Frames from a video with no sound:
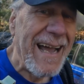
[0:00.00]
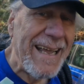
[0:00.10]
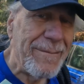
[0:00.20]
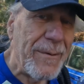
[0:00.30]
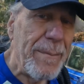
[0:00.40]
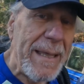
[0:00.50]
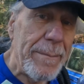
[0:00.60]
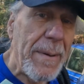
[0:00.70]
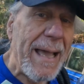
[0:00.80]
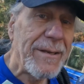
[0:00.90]
All right, we made
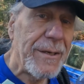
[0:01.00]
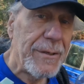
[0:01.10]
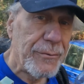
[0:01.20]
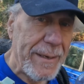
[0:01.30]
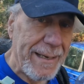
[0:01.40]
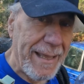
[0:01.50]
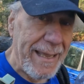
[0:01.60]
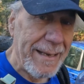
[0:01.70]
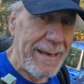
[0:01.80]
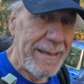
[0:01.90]
it back to the
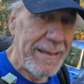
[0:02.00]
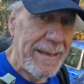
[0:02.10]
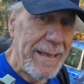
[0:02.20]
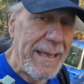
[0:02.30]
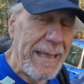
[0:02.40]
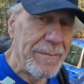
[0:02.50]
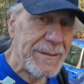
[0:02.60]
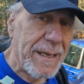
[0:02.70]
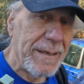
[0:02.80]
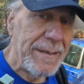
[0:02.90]
trailhead. It
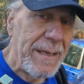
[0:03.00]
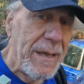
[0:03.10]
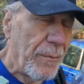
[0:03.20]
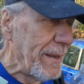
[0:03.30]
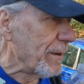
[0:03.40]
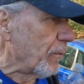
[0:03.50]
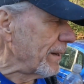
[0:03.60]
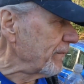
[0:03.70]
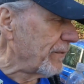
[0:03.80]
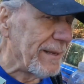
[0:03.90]
was we had a
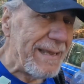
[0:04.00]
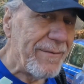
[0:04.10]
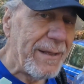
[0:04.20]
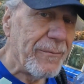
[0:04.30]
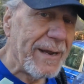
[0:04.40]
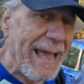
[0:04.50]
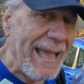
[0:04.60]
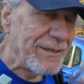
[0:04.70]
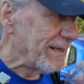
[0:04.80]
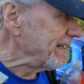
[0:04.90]
wonderful evening with
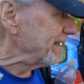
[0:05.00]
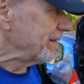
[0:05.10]
Ashley